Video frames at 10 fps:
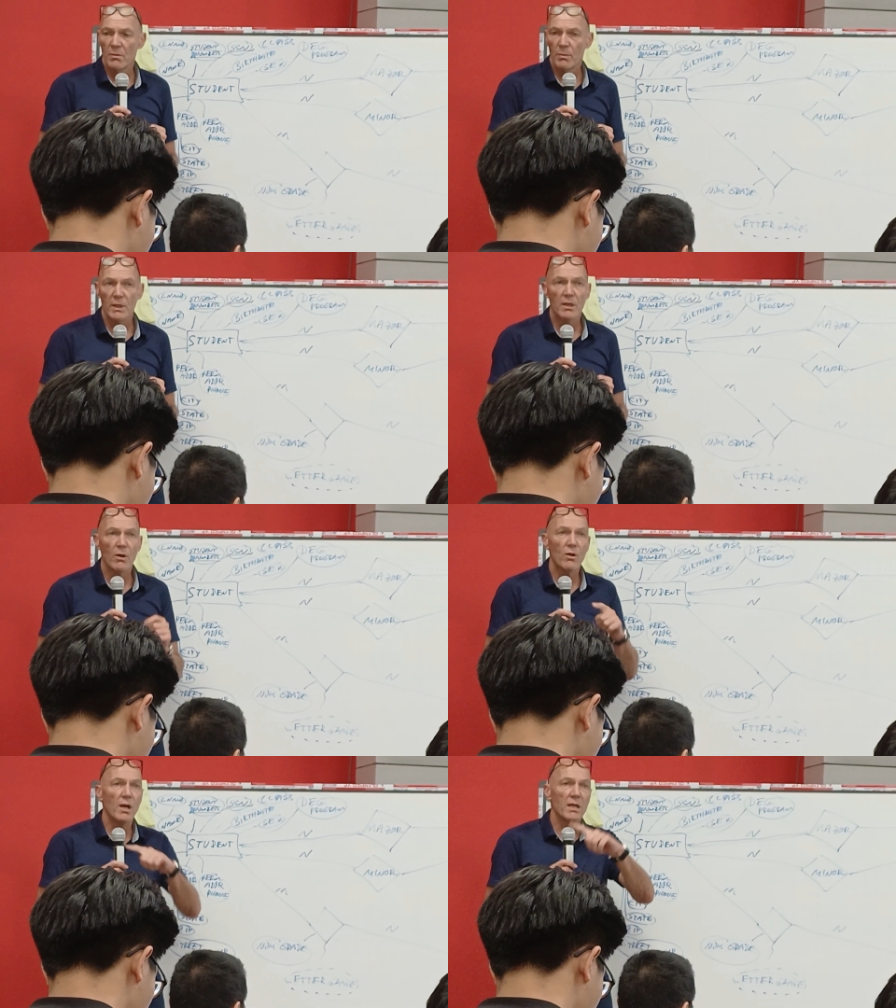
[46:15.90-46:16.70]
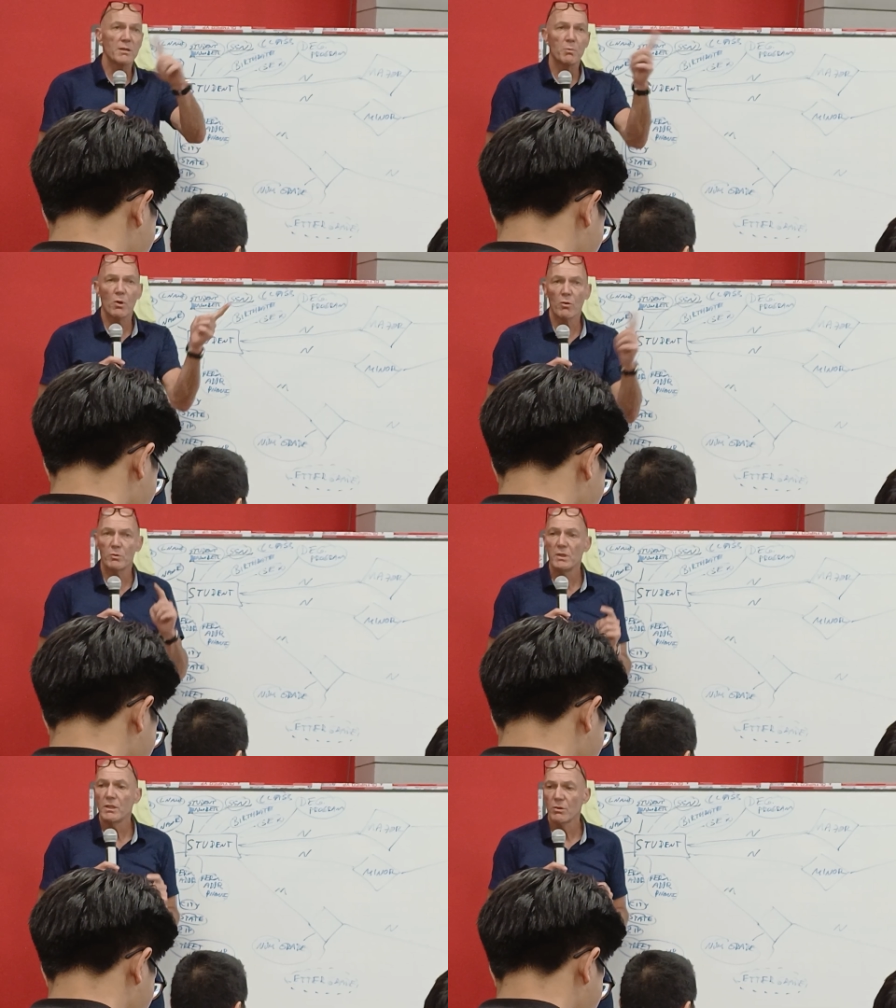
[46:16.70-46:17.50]
But all the other programs
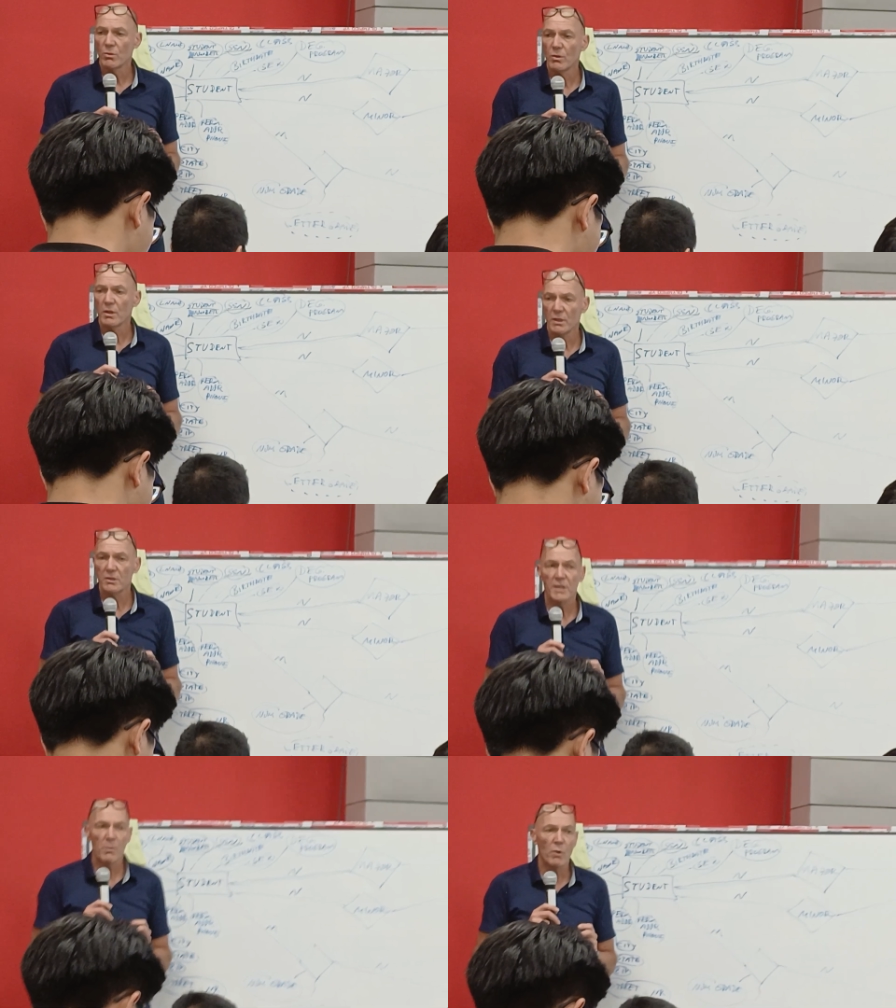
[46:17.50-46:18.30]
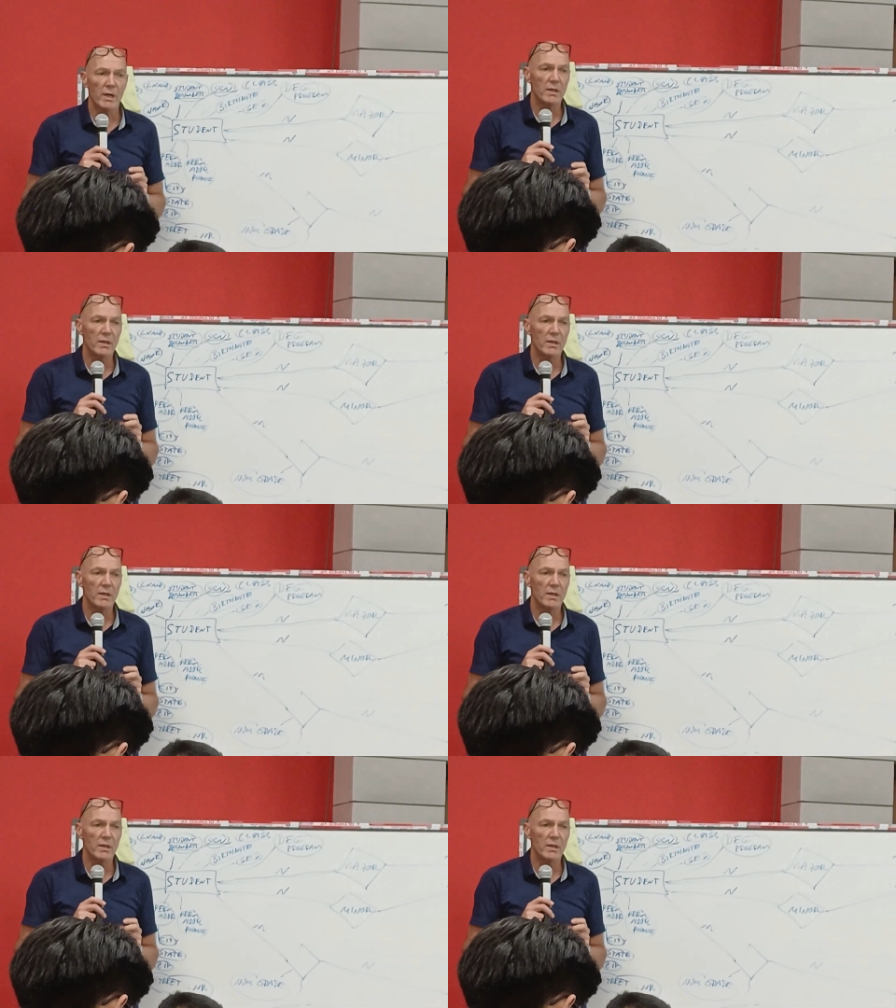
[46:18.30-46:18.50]
need to do it in the same way.